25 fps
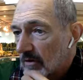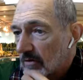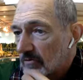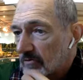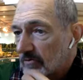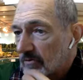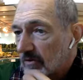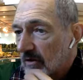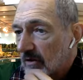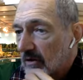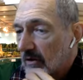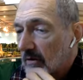
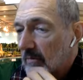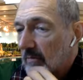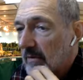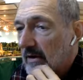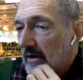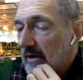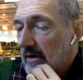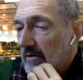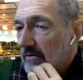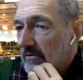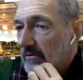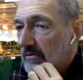a
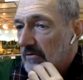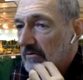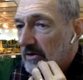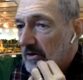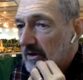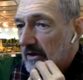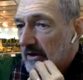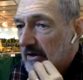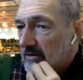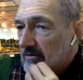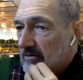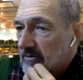your
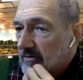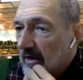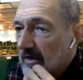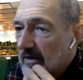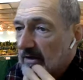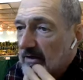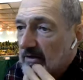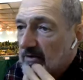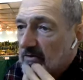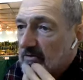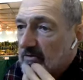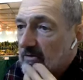
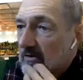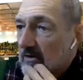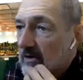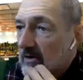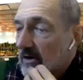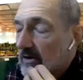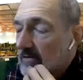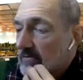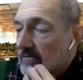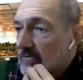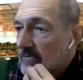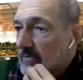handwriting is a little
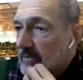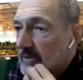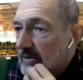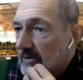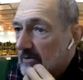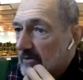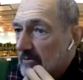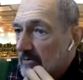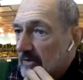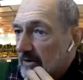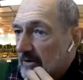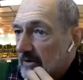hard for me to
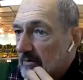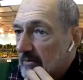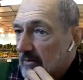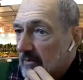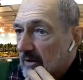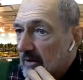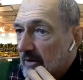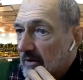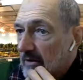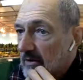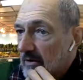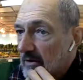read, but